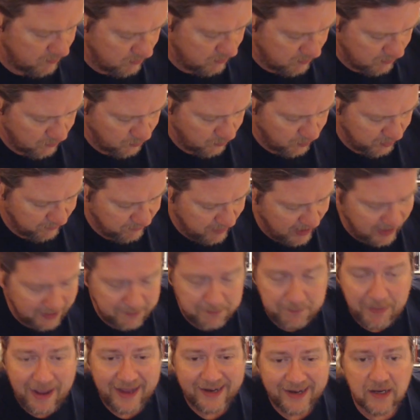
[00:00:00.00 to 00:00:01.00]
we've
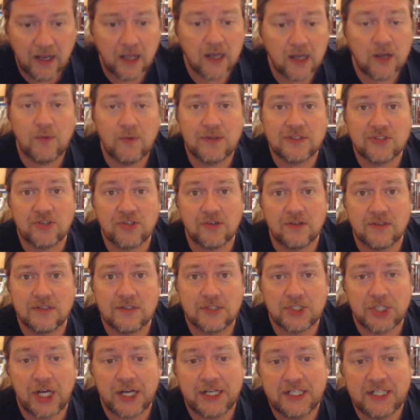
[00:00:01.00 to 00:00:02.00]
had bad luck with certain
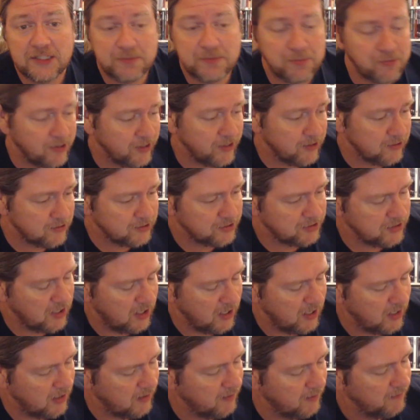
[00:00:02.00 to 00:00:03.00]
Chinese printers.
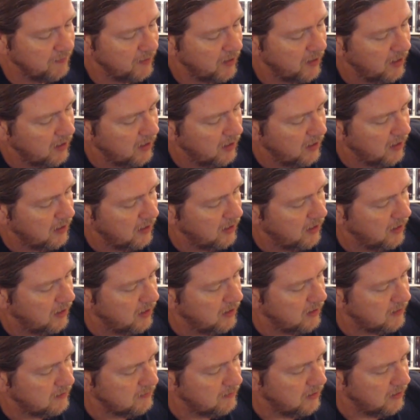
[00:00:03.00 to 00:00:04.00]

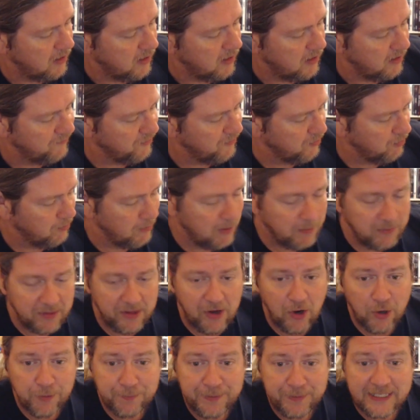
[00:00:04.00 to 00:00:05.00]
If you remember the
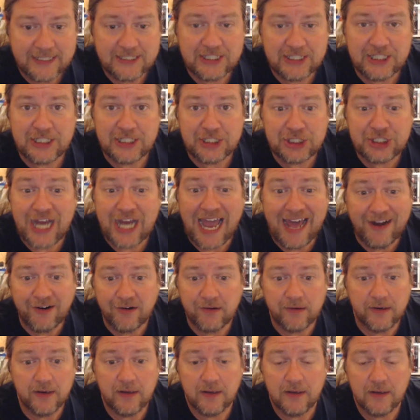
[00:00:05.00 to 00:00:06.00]
RPG
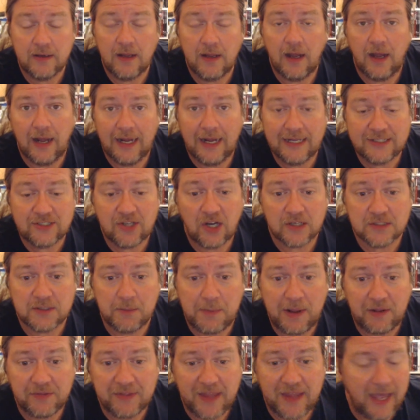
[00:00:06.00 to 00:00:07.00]
Shattered, I talked
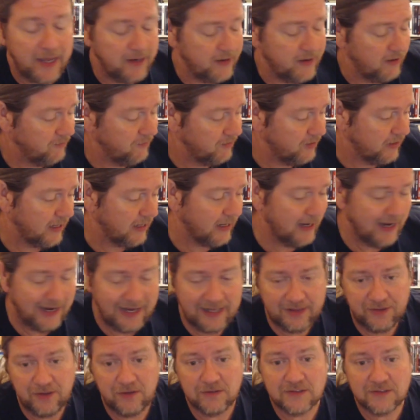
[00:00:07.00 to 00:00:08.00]
about that and everything, and I
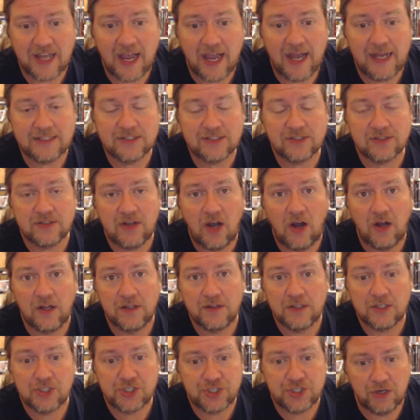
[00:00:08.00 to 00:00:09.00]
had those guys
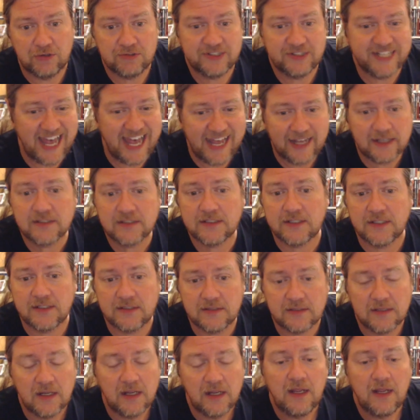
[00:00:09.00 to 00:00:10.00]
on the show, Tex
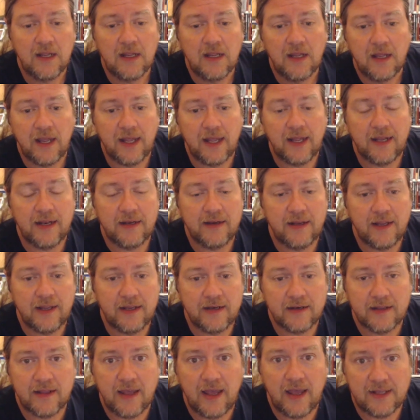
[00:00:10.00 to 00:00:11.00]
and
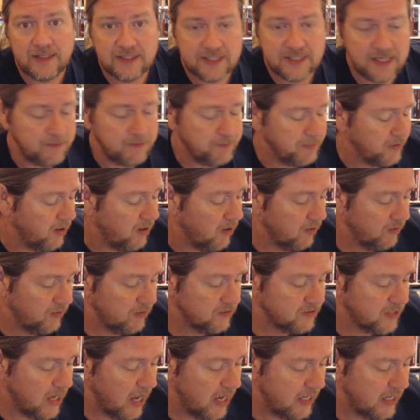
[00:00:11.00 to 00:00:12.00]
NK Zip and all
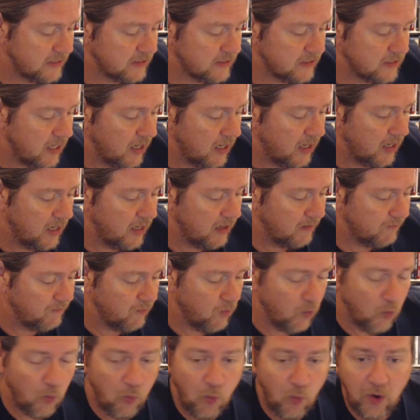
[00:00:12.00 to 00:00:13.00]
those guys.
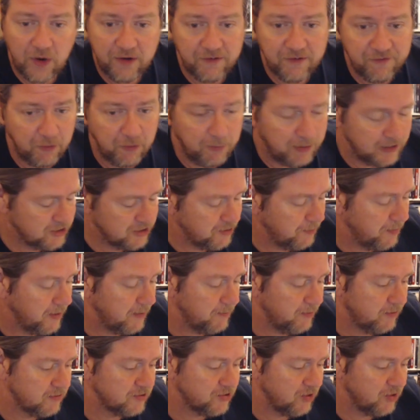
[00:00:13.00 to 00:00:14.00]
Wonderful bunch of
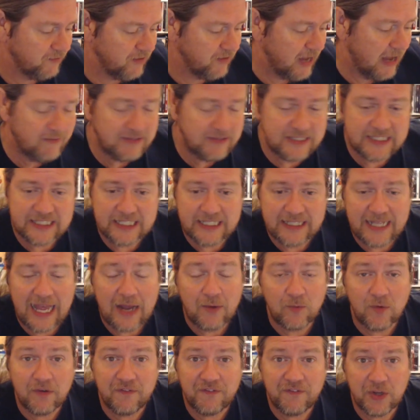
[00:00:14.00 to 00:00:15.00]
people. So if you haven't seen
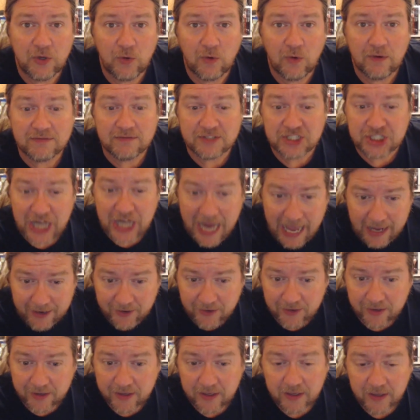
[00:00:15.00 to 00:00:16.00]
that review of
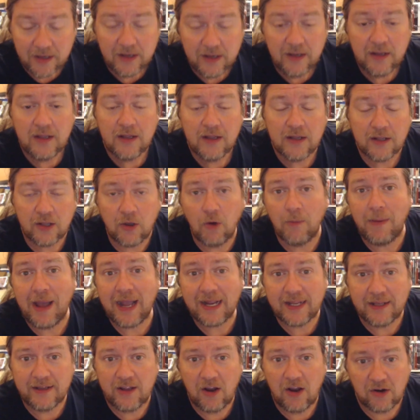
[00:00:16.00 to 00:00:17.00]
Shattered, go
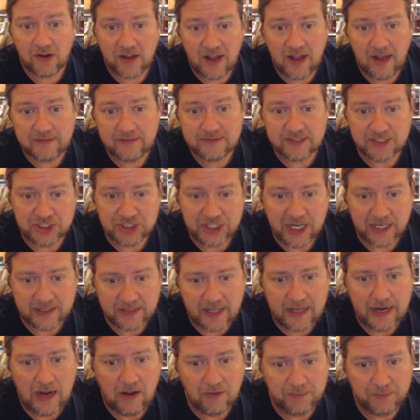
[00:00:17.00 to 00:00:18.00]
back in the archives and check
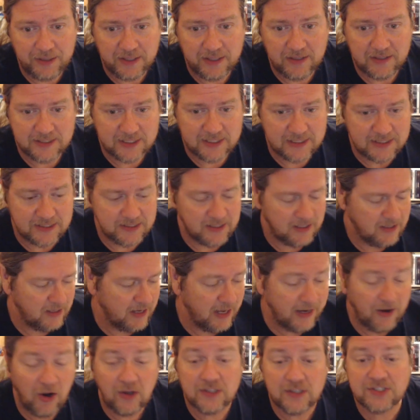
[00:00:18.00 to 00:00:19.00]
that out, because it's
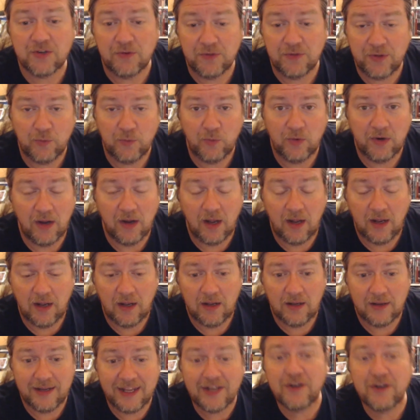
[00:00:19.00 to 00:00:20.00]
and also
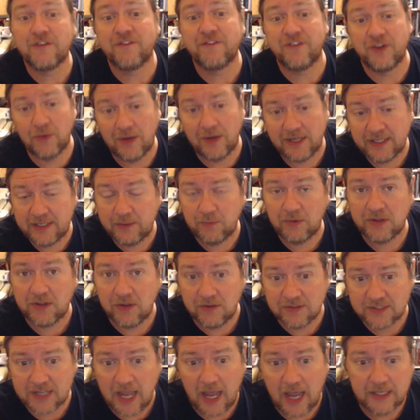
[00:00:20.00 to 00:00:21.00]
the interview I did with
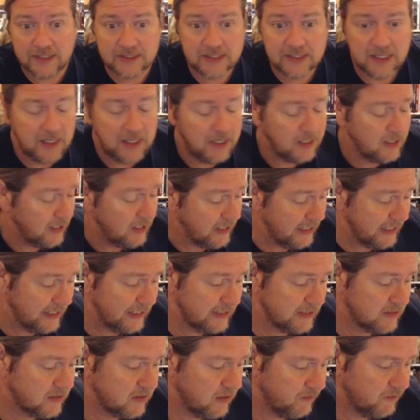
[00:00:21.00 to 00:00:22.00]
those guys
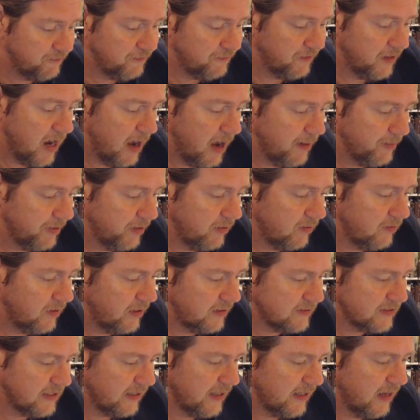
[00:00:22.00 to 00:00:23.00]
is phenomenal.
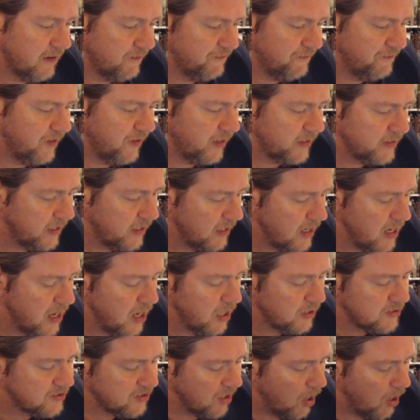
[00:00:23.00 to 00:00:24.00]
It's a lot of fun.
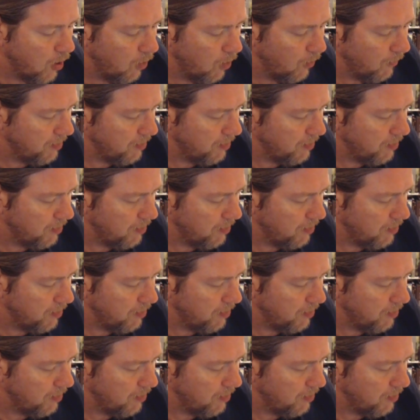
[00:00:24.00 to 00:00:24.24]
So